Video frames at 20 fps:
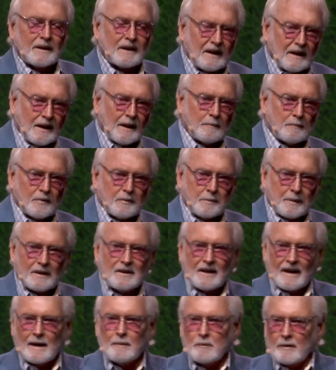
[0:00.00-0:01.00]
get up and spend
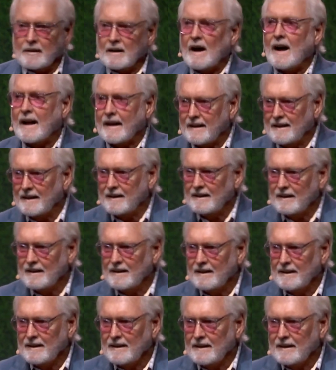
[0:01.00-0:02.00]
time with God.
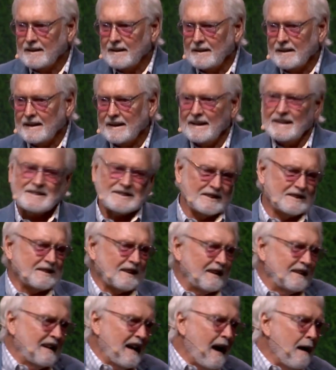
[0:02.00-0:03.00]
It just
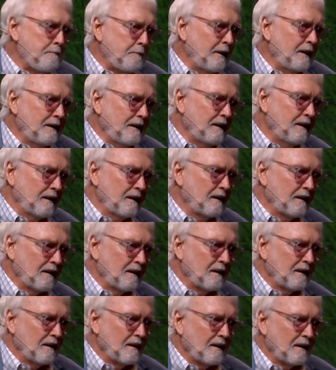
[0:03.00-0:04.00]
doesn't happen.
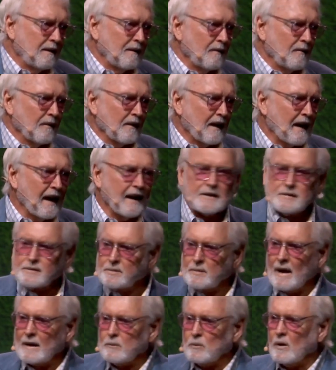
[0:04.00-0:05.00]
I,
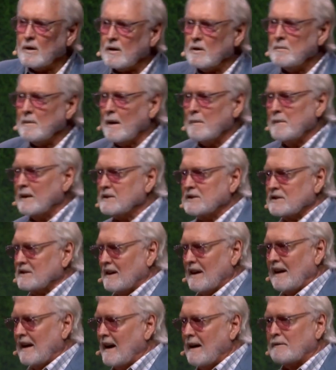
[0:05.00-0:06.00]
I work on my message
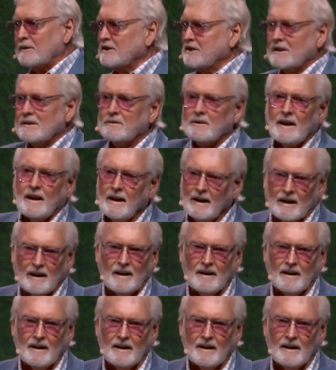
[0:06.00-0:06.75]
every single day.